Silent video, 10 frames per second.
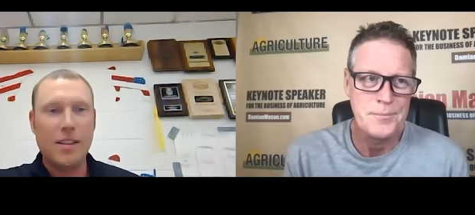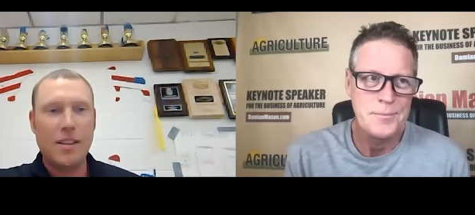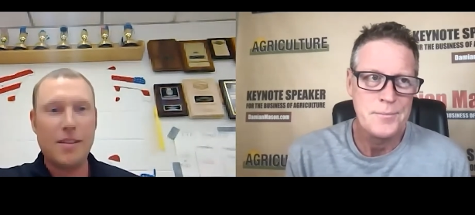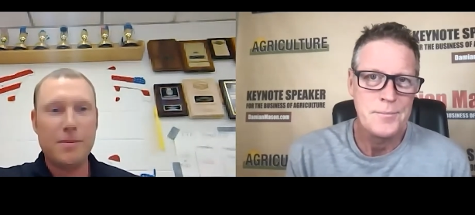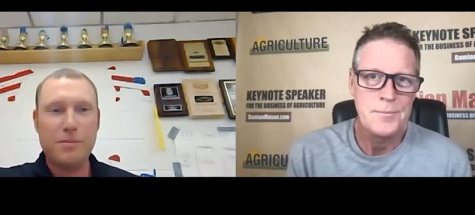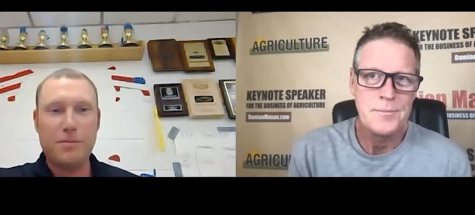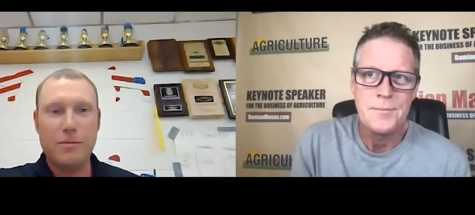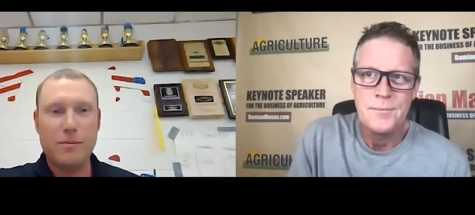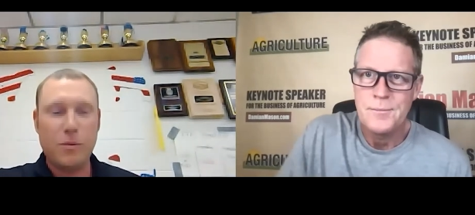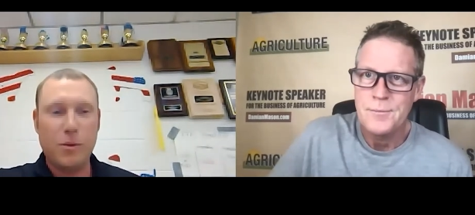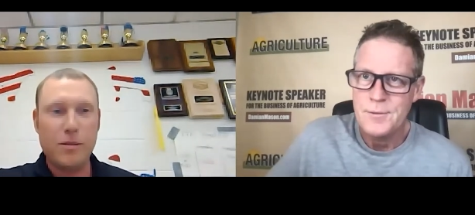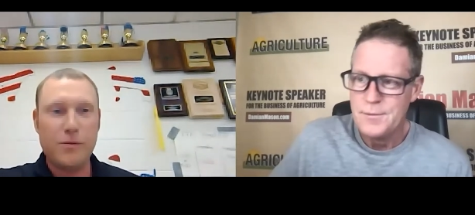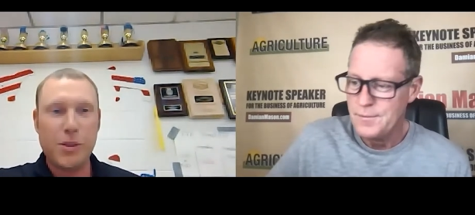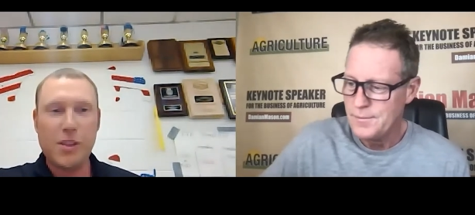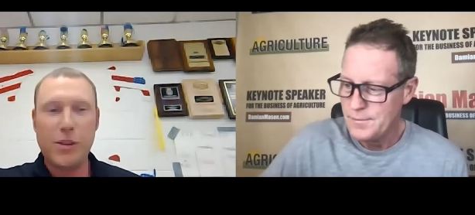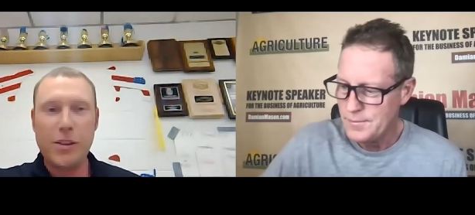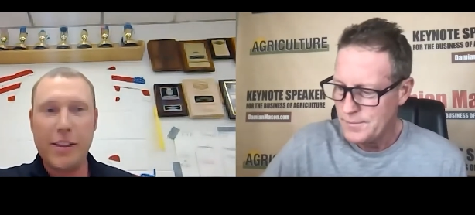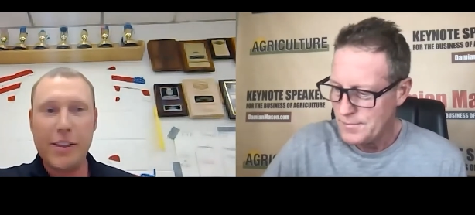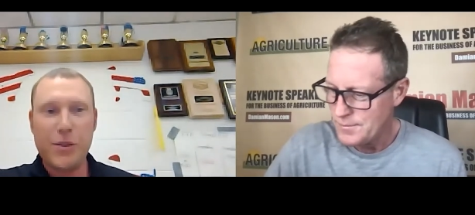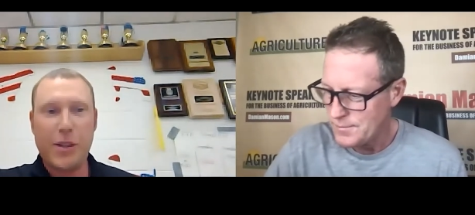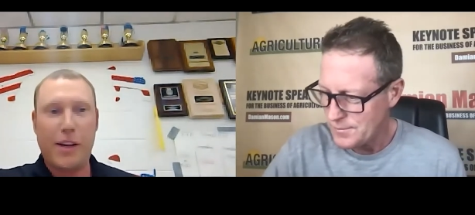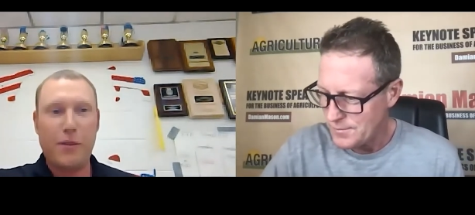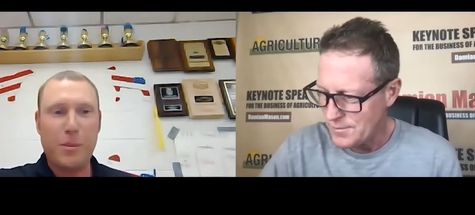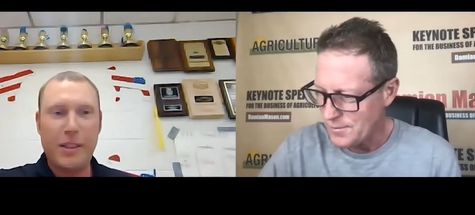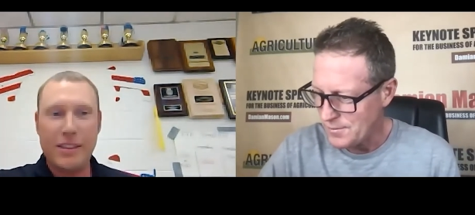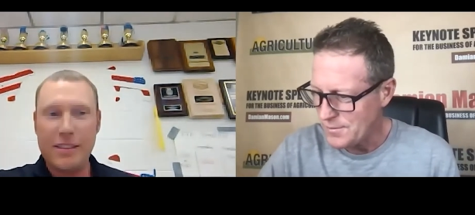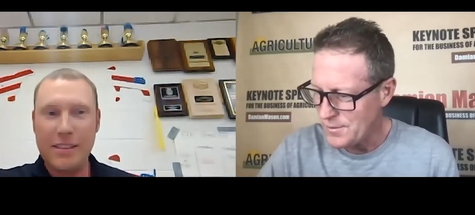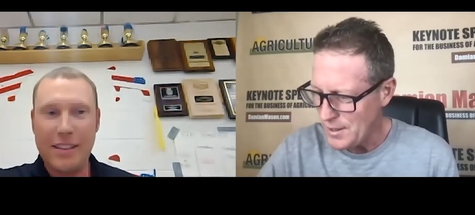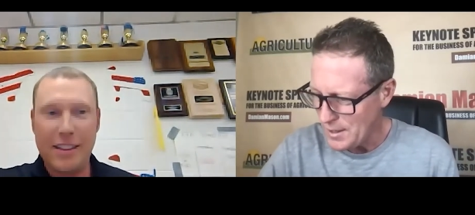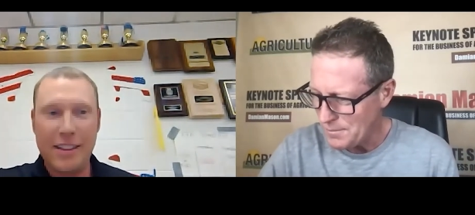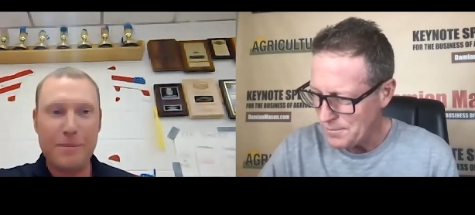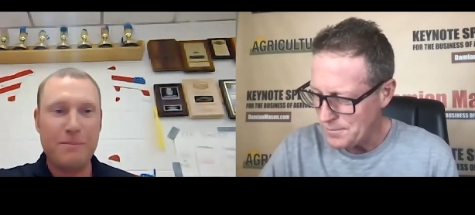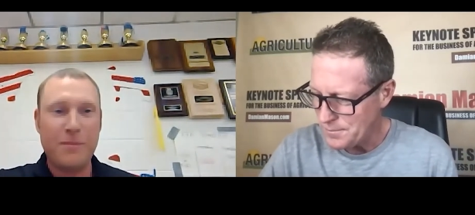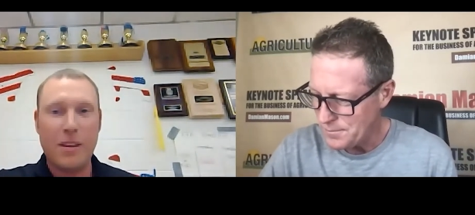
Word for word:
Speaker 1: Um, well, first of all, thanks for having me. Yeah. Um,